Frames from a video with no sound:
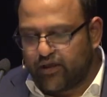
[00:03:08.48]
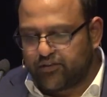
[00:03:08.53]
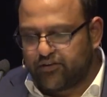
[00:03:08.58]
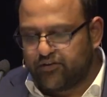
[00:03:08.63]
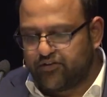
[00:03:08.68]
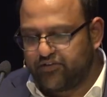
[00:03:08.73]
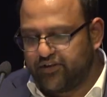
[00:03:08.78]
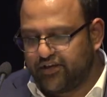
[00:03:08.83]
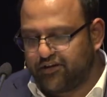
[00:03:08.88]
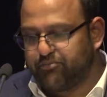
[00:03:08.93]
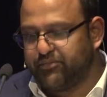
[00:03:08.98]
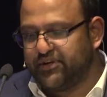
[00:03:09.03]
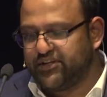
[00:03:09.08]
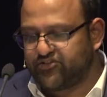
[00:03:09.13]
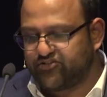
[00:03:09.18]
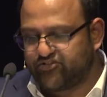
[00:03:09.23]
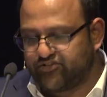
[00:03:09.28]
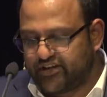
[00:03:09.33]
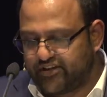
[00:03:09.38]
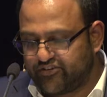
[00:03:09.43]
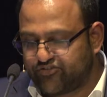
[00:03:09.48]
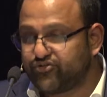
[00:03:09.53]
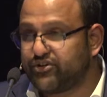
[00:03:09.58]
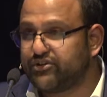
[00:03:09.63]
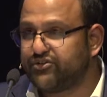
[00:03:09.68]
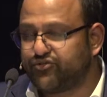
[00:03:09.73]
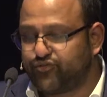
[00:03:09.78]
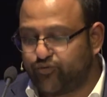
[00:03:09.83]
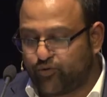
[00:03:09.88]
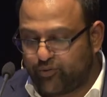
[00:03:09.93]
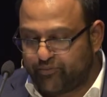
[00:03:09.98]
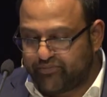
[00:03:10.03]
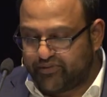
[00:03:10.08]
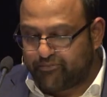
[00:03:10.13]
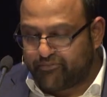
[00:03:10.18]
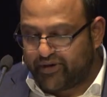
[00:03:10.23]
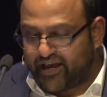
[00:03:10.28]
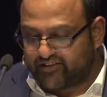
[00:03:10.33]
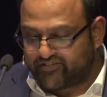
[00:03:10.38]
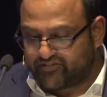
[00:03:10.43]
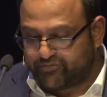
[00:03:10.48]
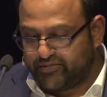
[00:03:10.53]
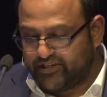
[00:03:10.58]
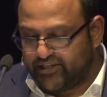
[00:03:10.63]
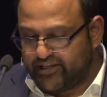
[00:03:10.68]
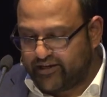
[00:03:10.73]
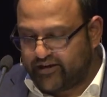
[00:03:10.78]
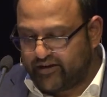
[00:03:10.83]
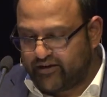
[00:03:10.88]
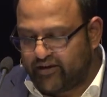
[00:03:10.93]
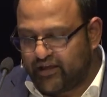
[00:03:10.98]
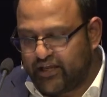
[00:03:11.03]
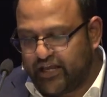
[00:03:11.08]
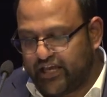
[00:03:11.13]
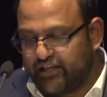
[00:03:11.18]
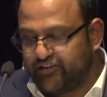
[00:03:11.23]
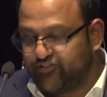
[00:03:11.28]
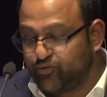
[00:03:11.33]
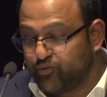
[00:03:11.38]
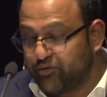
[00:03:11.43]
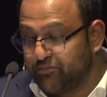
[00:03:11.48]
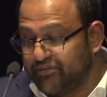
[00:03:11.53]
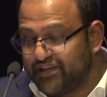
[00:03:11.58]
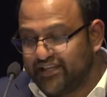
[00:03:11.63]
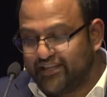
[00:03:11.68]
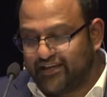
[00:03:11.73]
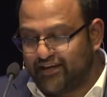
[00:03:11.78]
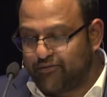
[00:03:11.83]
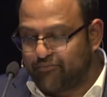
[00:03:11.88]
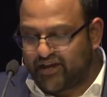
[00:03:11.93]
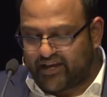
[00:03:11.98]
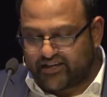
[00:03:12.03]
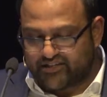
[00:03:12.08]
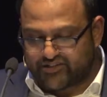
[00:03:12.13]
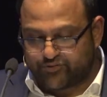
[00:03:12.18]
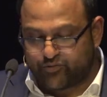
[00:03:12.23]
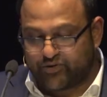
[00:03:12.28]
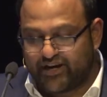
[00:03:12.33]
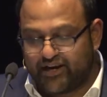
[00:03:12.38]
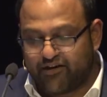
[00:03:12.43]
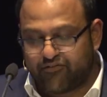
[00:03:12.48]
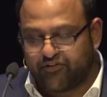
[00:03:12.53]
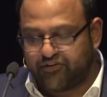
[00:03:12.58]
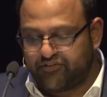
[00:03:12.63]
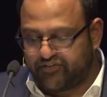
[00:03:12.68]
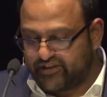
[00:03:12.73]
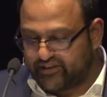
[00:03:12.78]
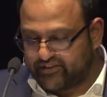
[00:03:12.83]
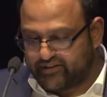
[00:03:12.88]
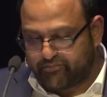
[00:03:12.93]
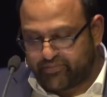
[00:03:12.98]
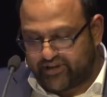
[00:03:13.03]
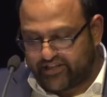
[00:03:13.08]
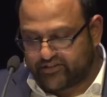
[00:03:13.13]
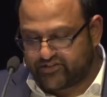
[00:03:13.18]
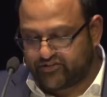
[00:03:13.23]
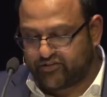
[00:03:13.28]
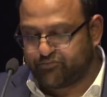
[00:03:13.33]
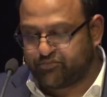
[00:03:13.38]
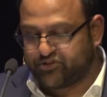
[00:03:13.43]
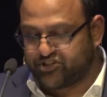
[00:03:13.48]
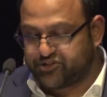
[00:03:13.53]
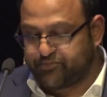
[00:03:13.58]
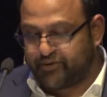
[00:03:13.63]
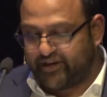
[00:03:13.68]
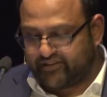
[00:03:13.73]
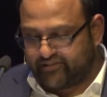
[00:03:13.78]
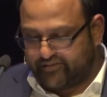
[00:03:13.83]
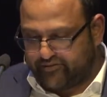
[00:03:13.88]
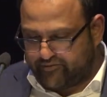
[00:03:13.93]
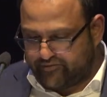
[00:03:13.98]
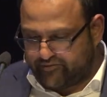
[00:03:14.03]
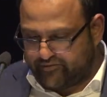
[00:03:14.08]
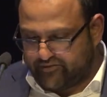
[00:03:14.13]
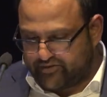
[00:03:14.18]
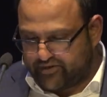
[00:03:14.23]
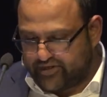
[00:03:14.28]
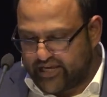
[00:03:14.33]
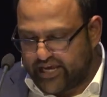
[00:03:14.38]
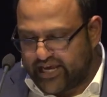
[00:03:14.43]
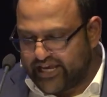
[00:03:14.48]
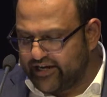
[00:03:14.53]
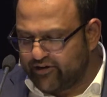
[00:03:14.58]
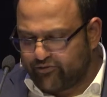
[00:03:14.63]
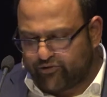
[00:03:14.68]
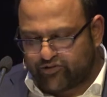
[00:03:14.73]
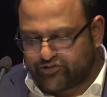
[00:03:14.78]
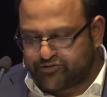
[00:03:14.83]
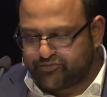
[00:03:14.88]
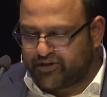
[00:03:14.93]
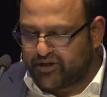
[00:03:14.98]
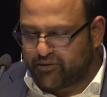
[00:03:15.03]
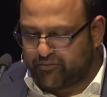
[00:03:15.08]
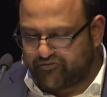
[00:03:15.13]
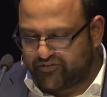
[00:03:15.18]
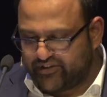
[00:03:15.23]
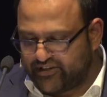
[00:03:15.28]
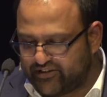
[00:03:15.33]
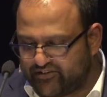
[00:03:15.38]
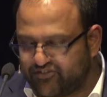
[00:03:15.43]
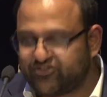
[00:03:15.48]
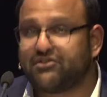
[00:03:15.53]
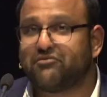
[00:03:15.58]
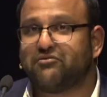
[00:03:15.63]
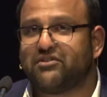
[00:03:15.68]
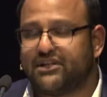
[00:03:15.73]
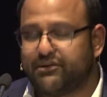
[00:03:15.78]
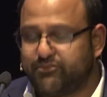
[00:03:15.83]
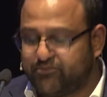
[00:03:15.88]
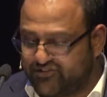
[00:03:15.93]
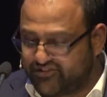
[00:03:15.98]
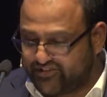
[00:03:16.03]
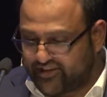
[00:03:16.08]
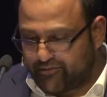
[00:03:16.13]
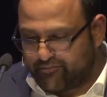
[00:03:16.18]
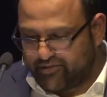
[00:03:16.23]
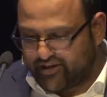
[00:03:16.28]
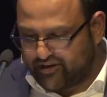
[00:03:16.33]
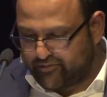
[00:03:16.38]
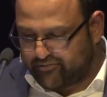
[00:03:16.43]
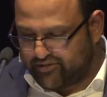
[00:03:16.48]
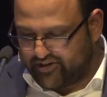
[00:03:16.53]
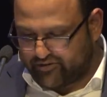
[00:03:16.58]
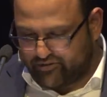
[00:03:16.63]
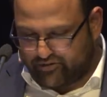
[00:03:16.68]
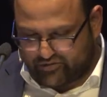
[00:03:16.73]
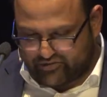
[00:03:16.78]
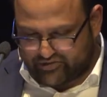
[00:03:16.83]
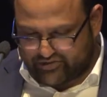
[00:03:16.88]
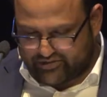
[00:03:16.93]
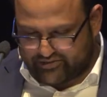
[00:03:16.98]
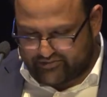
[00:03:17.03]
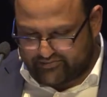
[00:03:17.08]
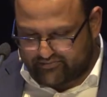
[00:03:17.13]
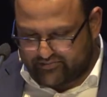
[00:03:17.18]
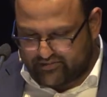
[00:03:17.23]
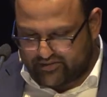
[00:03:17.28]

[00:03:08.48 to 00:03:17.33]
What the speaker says: The thick mist has transformed the mass media into a media mass where everything depends on perspective. Heroes become villains and villains can become heroes.